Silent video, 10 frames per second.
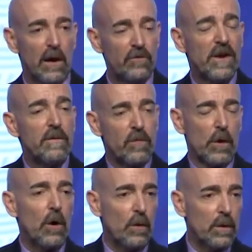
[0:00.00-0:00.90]
achieve the
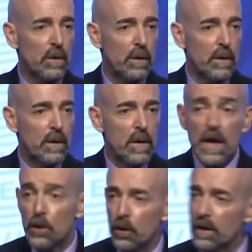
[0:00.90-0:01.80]
goal,
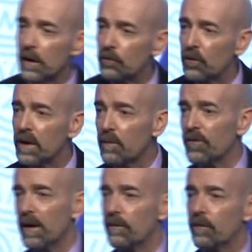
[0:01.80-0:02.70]
he couldn't enjoy
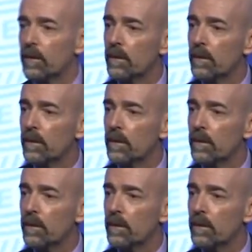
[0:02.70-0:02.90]
himself.